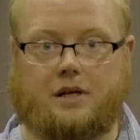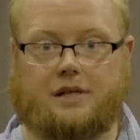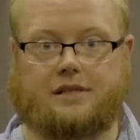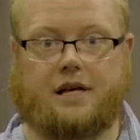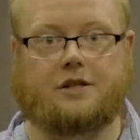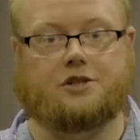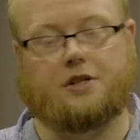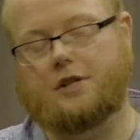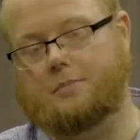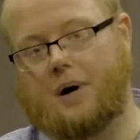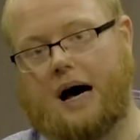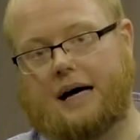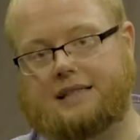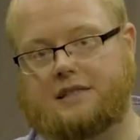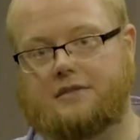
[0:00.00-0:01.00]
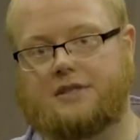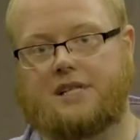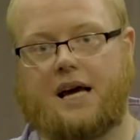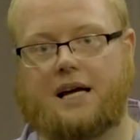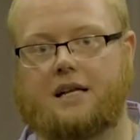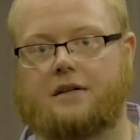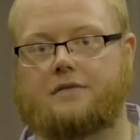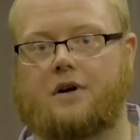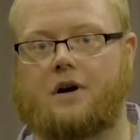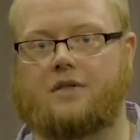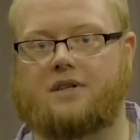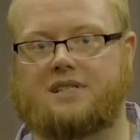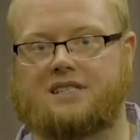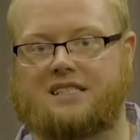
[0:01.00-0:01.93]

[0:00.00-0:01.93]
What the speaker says: Essentially, the positive and negative are the